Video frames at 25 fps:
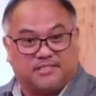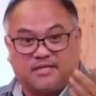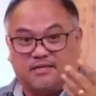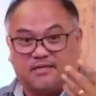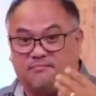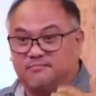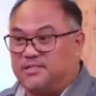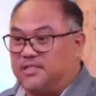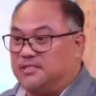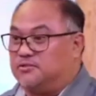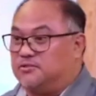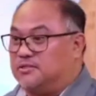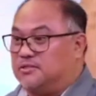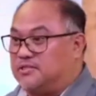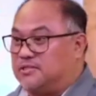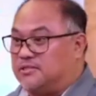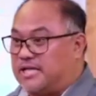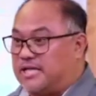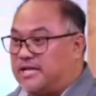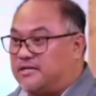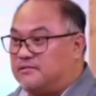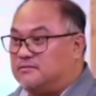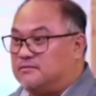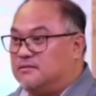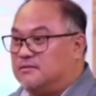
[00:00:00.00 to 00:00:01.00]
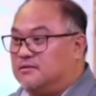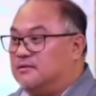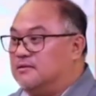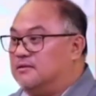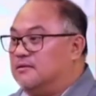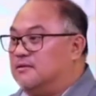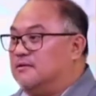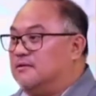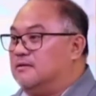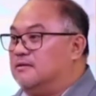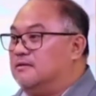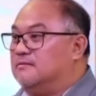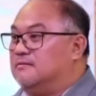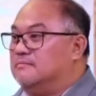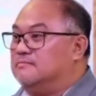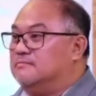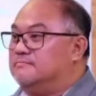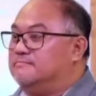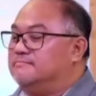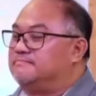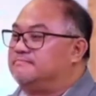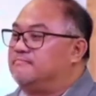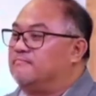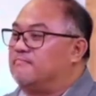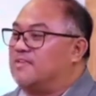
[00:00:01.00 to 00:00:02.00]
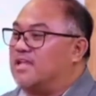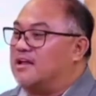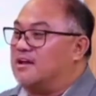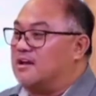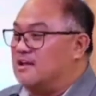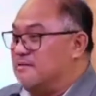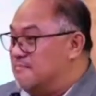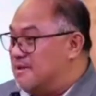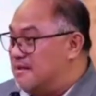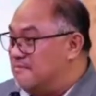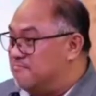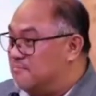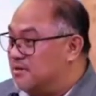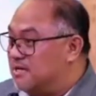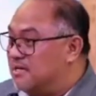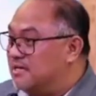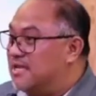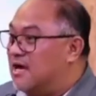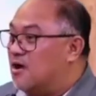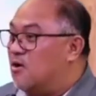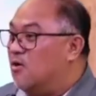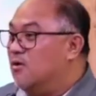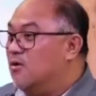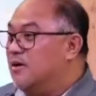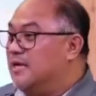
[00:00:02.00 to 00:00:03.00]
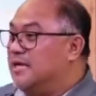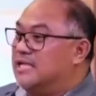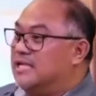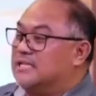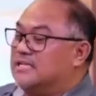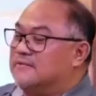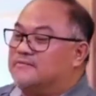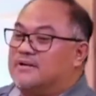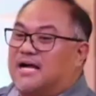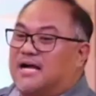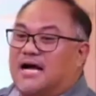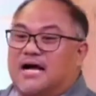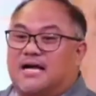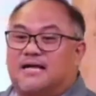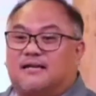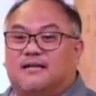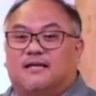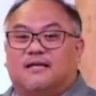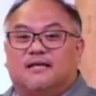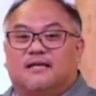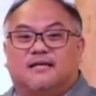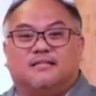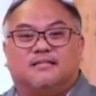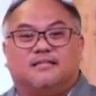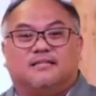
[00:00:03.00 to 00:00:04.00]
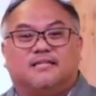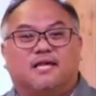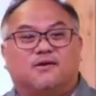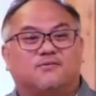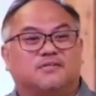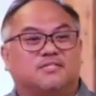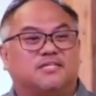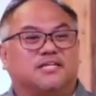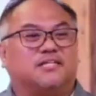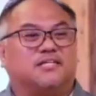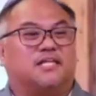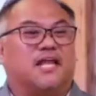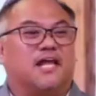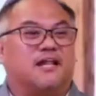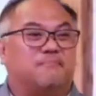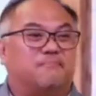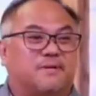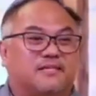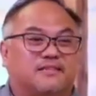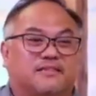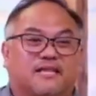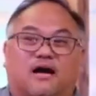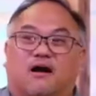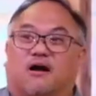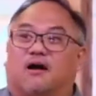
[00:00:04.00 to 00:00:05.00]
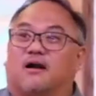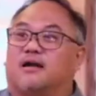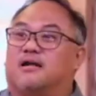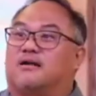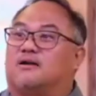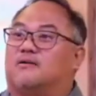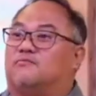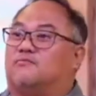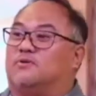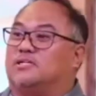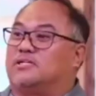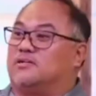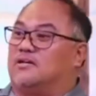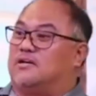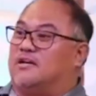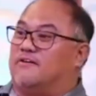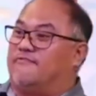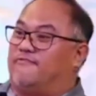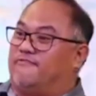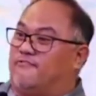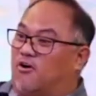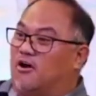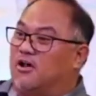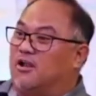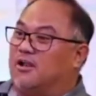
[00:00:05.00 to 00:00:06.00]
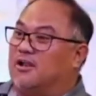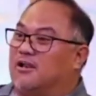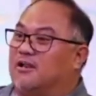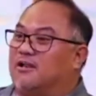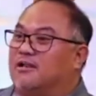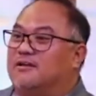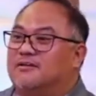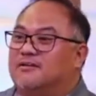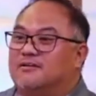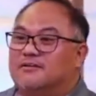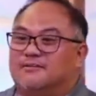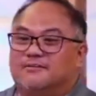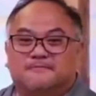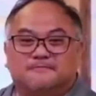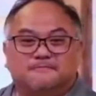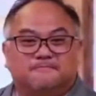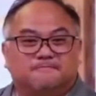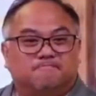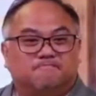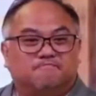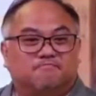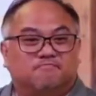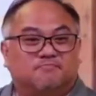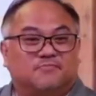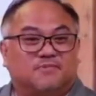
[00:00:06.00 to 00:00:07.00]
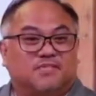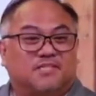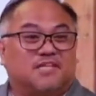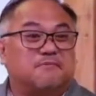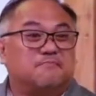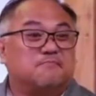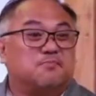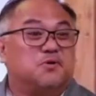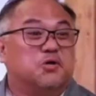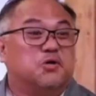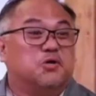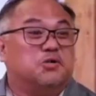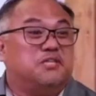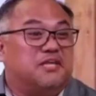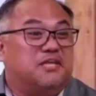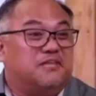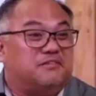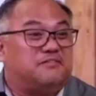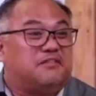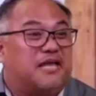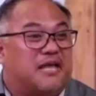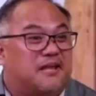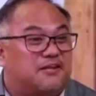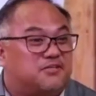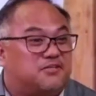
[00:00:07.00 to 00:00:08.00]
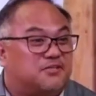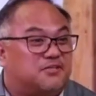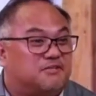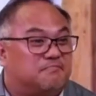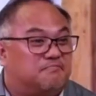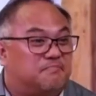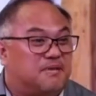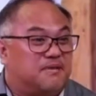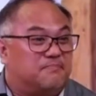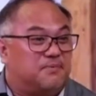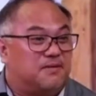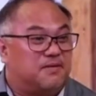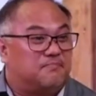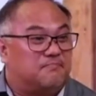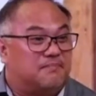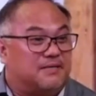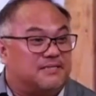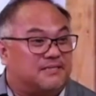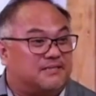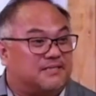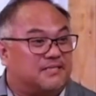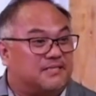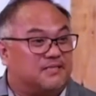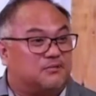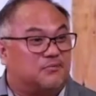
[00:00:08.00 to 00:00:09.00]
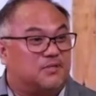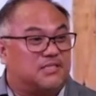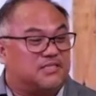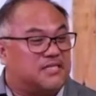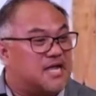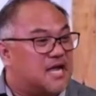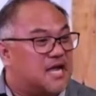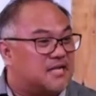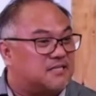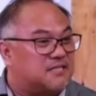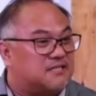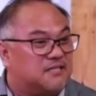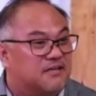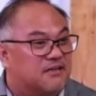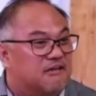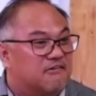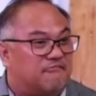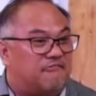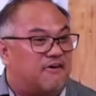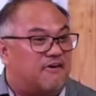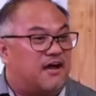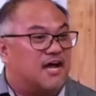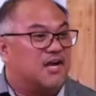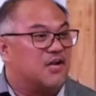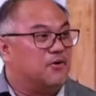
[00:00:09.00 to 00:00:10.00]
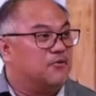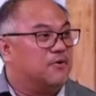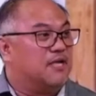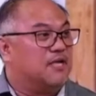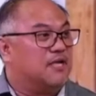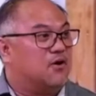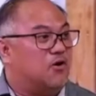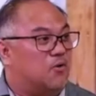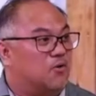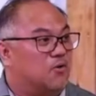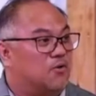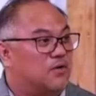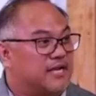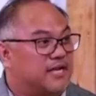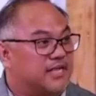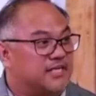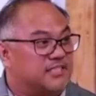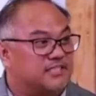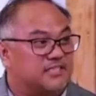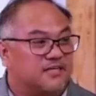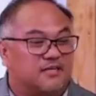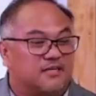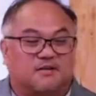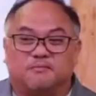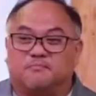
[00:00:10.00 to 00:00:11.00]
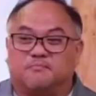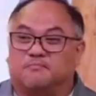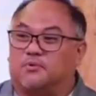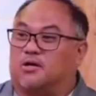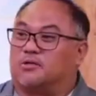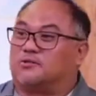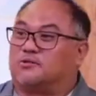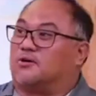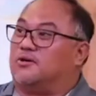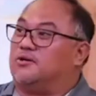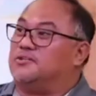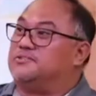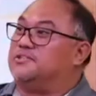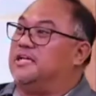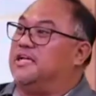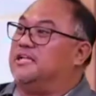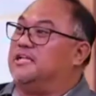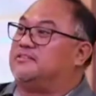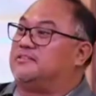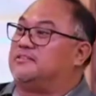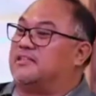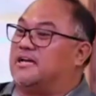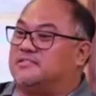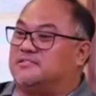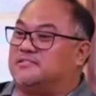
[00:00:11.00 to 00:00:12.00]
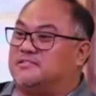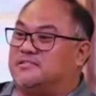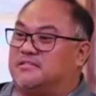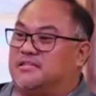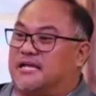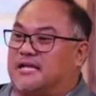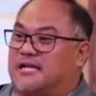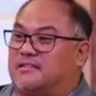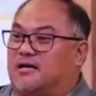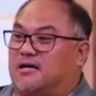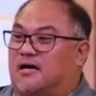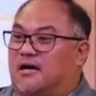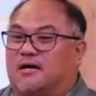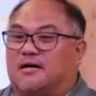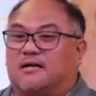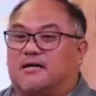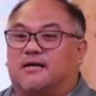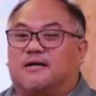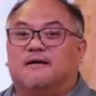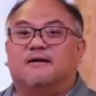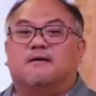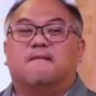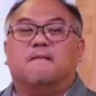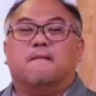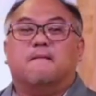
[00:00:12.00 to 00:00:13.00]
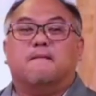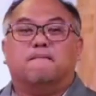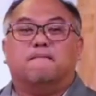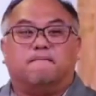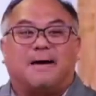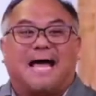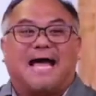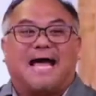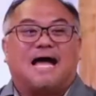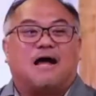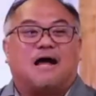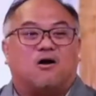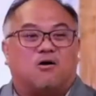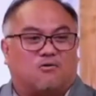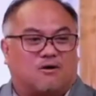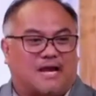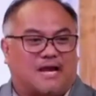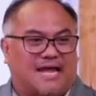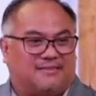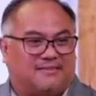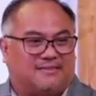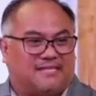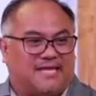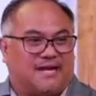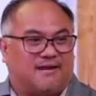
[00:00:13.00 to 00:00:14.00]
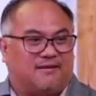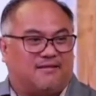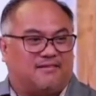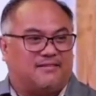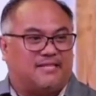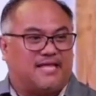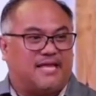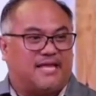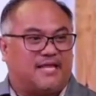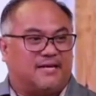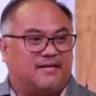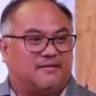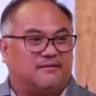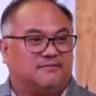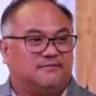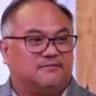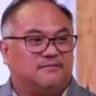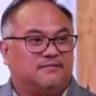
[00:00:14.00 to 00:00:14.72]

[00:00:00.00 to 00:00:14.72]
comes into the tent. Remember the holiness of God? They were just helping. The ark was going to fall. Some good intentioned people, but it was not following holiness protocols. They touched that ark Pow, right there and then.